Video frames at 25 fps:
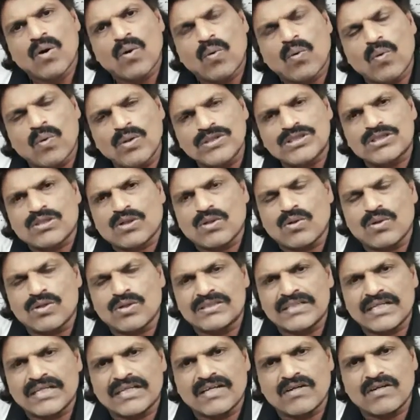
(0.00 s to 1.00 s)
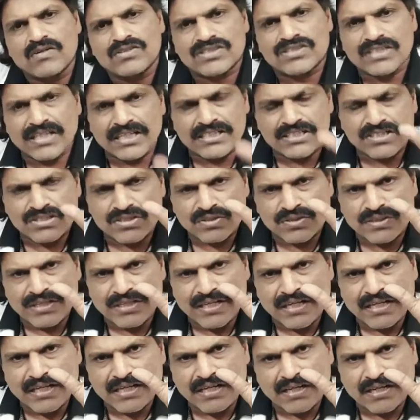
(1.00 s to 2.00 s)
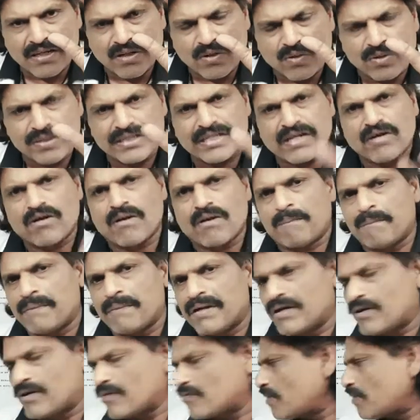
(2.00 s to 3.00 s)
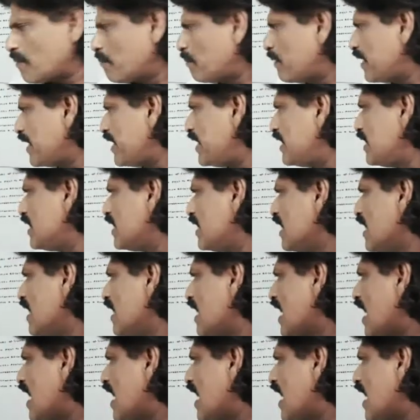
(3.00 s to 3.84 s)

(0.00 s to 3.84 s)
whose closure gives rise to the good development of the brain